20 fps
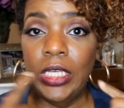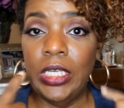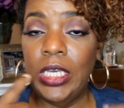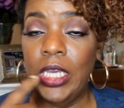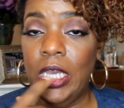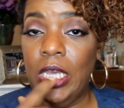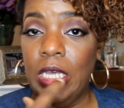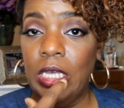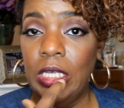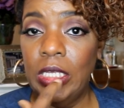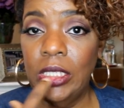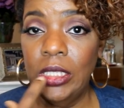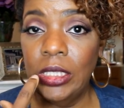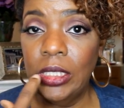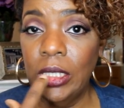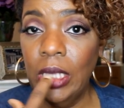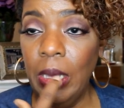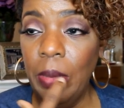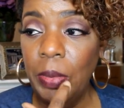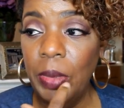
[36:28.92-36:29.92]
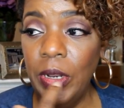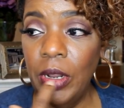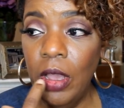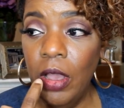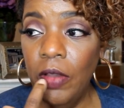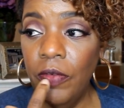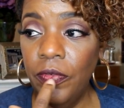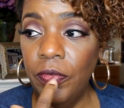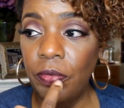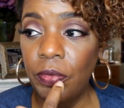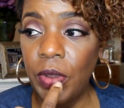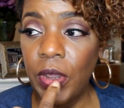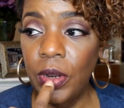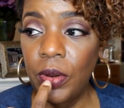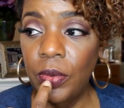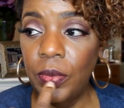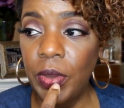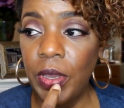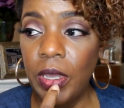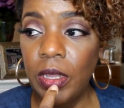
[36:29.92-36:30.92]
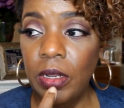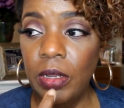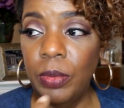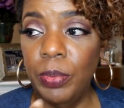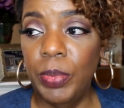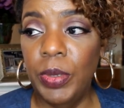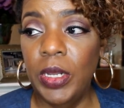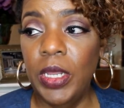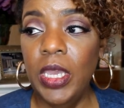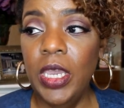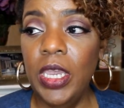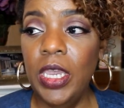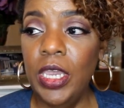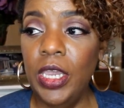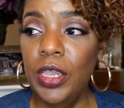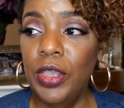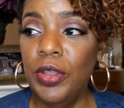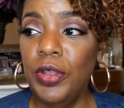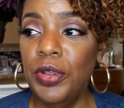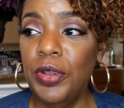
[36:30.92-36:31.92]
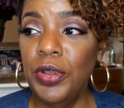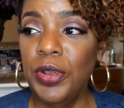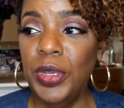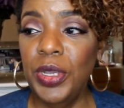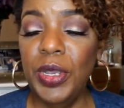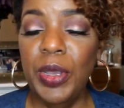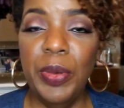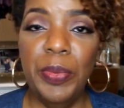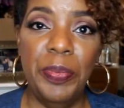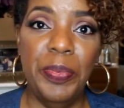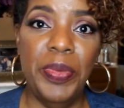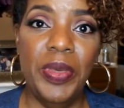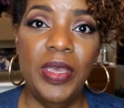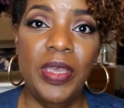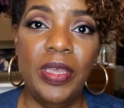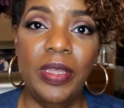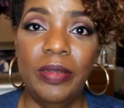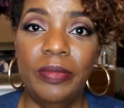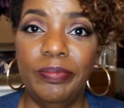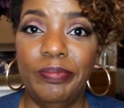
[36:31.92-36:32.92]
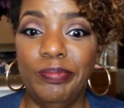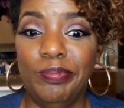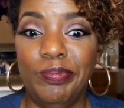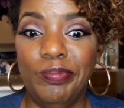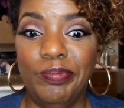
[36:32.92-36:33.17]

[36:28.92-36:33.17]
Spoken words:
yeah, it's coming off right around up in here. But,